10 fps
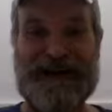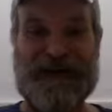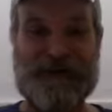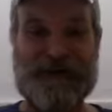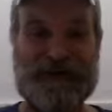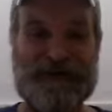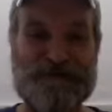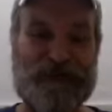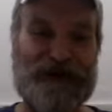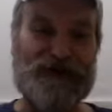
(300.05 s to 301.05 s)
company.
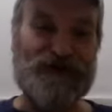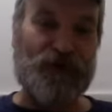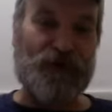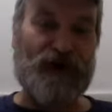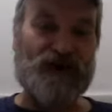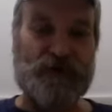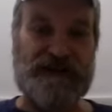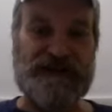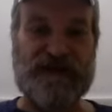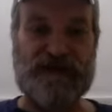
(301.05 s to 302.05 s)
So there are some
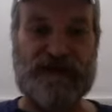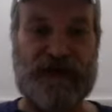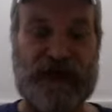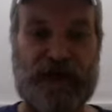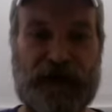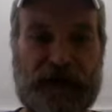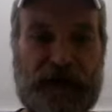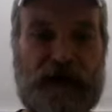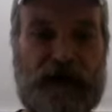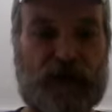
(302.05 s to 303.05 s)
identifying
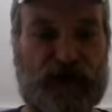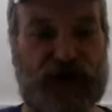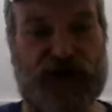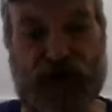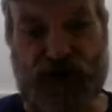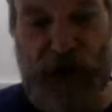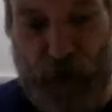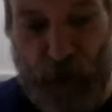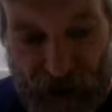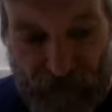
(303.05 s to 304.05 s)
procedures that you
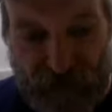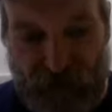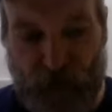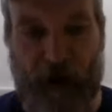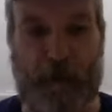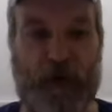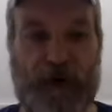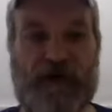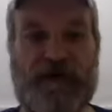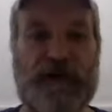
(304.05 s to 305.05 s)
would have to do at
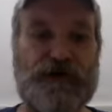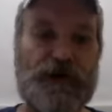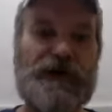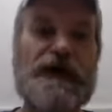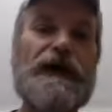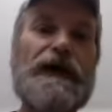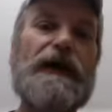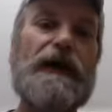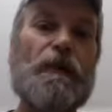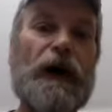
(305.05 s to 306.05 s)
point of entry.
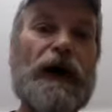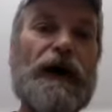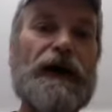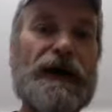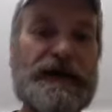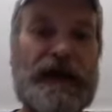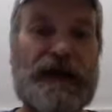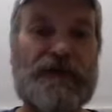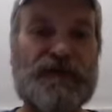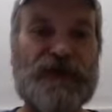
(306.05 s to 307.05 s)
But
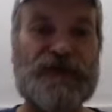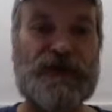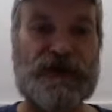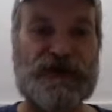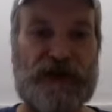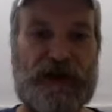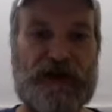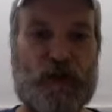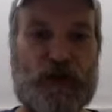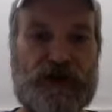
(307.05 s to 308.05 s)
again, the things that
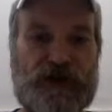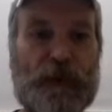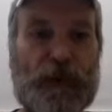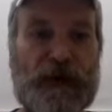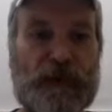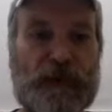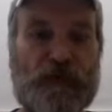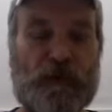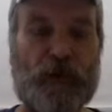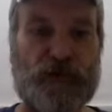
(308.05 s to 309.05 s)
would separate me
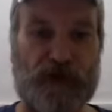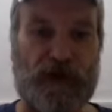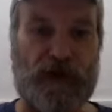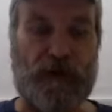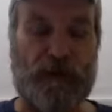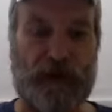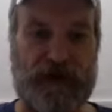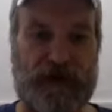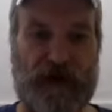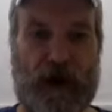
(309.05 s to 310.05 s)
from most of the
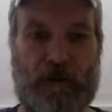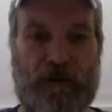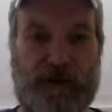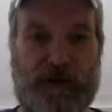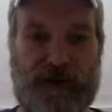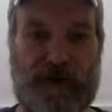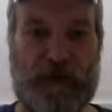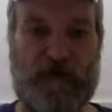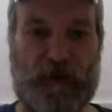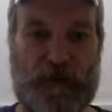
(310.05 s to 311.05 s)
companies that offer this type
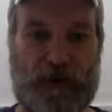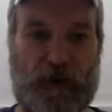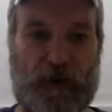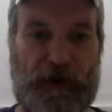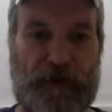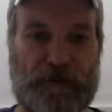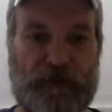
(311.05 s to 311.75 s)
of a program,